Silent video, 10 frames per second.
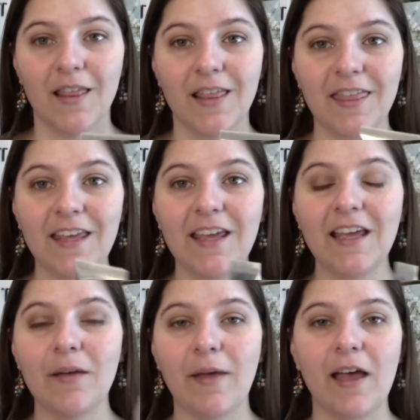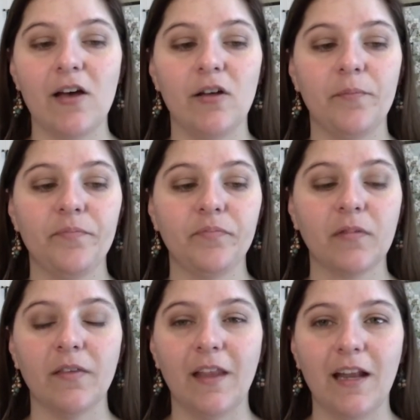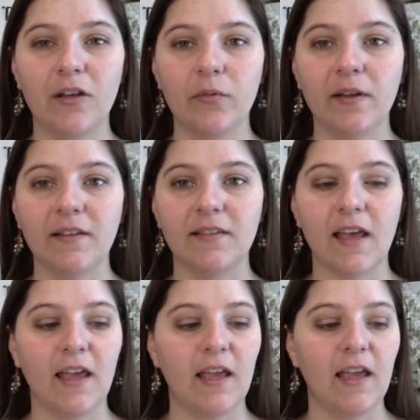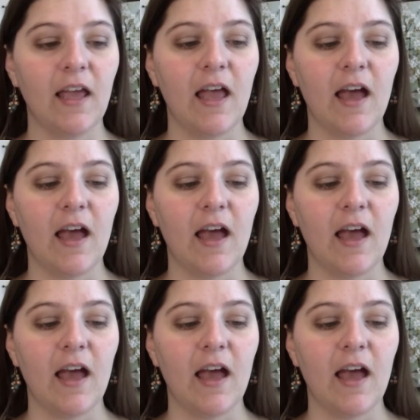The thing about that I do want to say